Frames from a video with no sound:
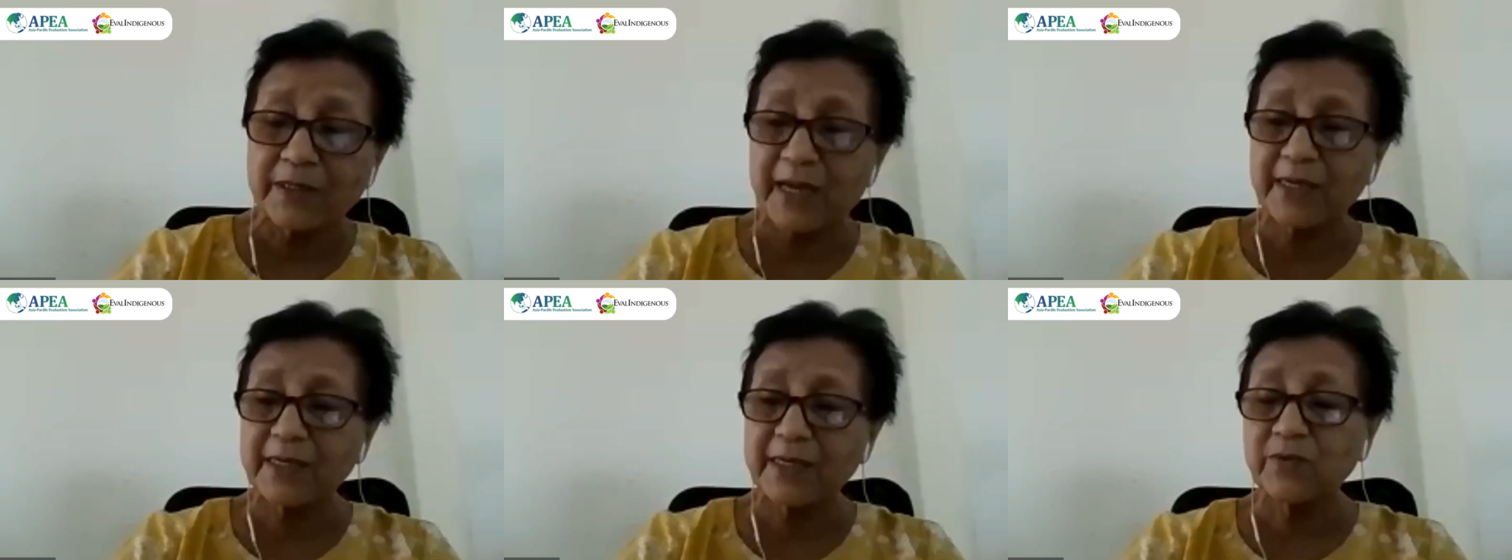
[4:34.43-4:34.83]

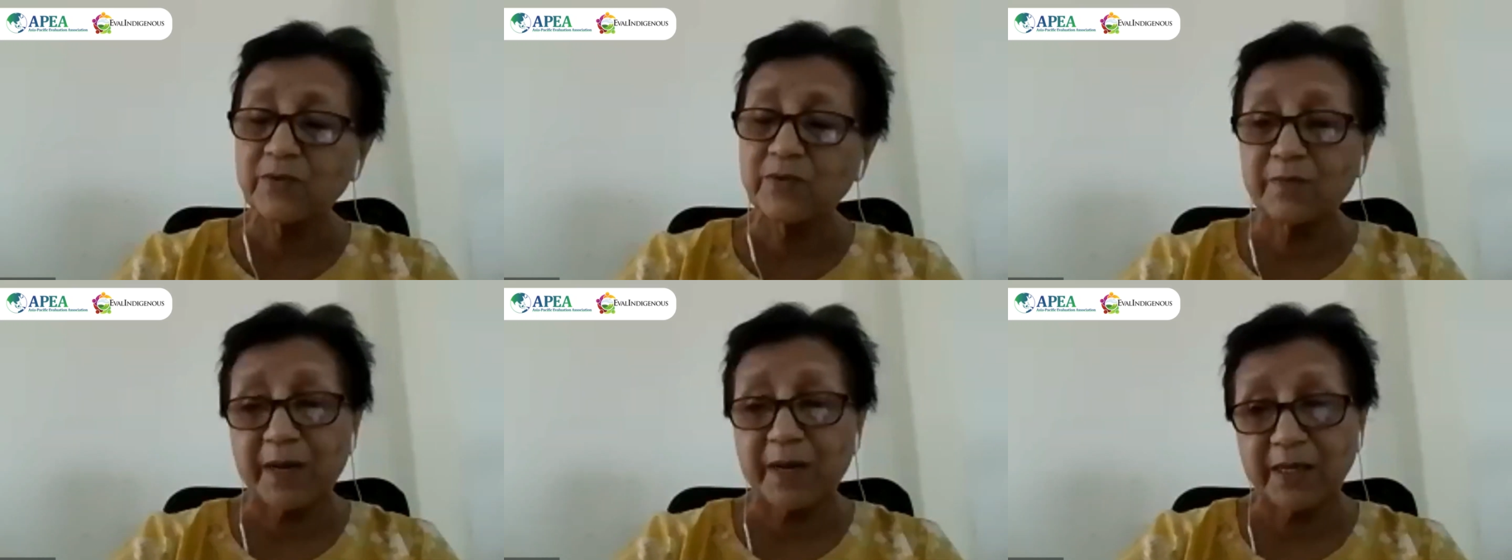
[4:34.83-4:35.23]
That is
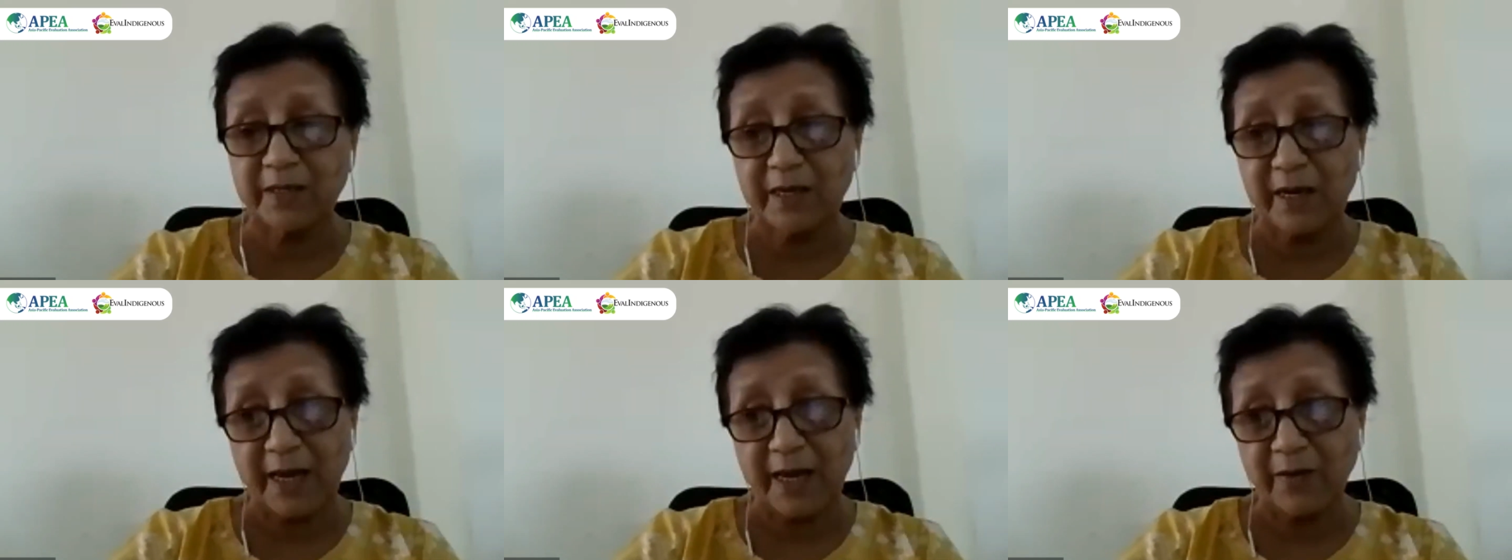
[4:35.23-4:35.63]
what very
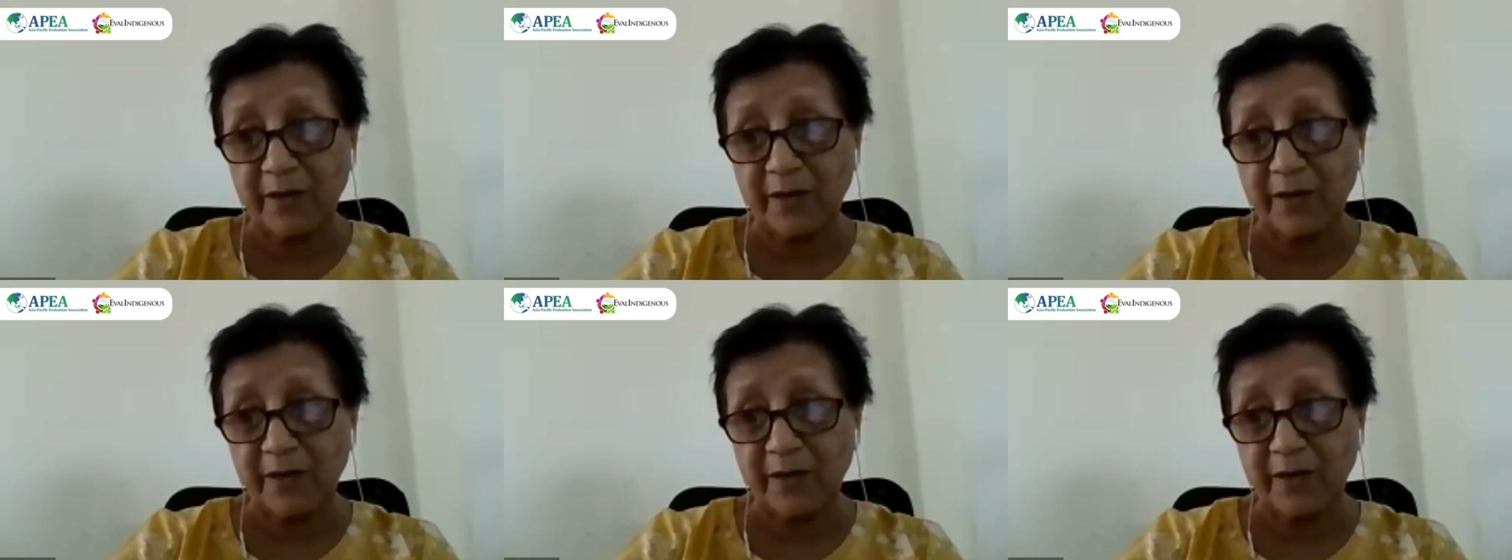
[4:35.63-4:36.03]

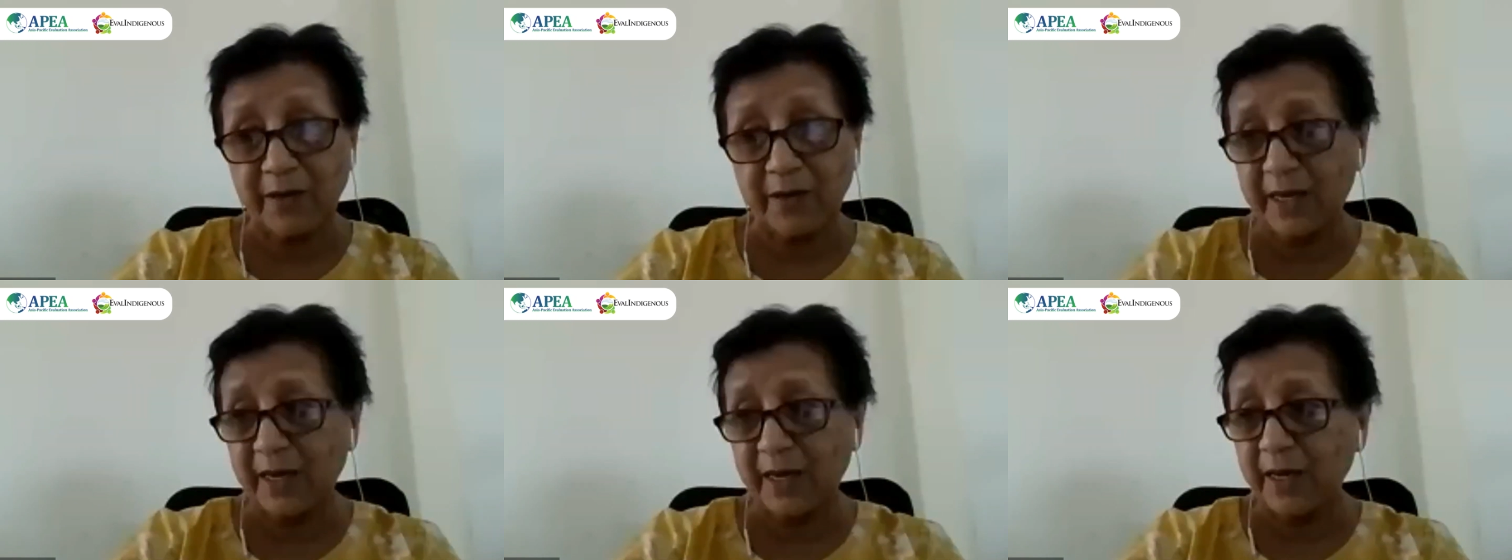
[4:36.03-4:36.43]
language is
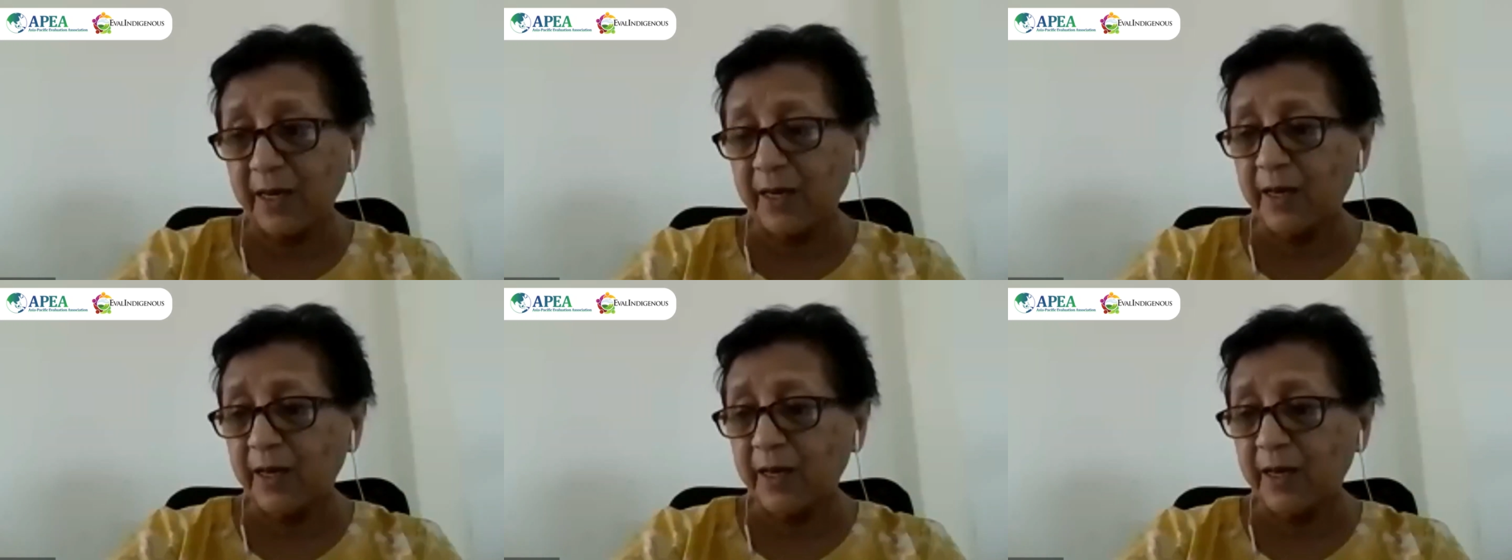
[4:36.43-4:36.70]
very